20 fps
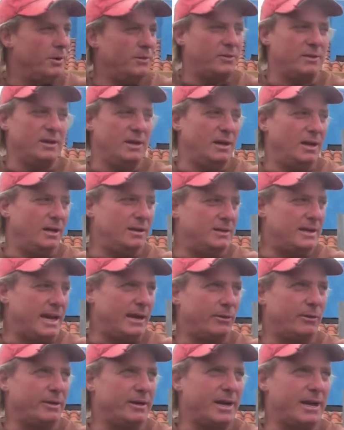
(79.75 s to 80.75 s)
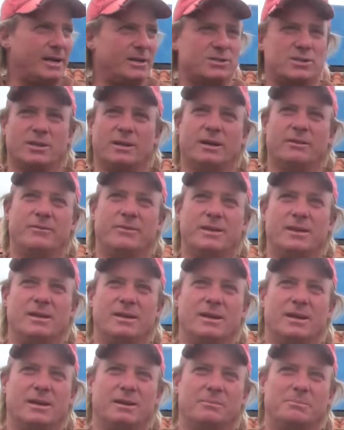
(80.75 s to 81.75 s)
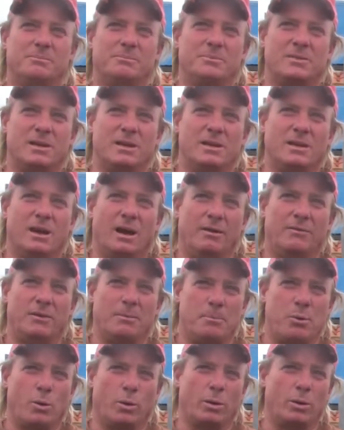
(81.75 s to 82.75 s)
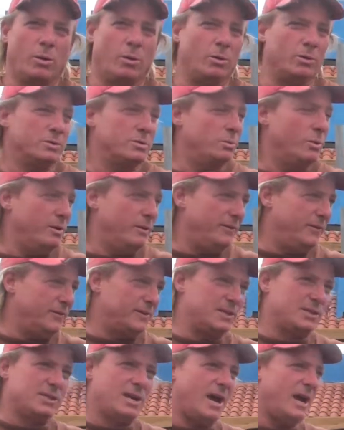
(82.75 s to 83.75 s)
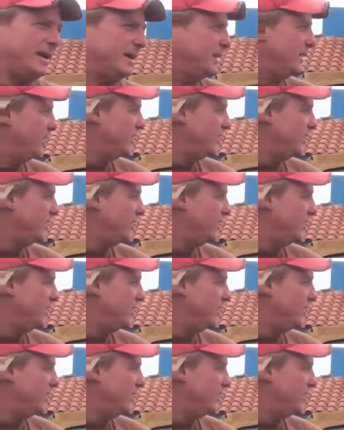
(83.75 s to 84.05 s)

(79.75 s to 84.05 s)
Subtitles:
with the degradation of the portholes. What we decided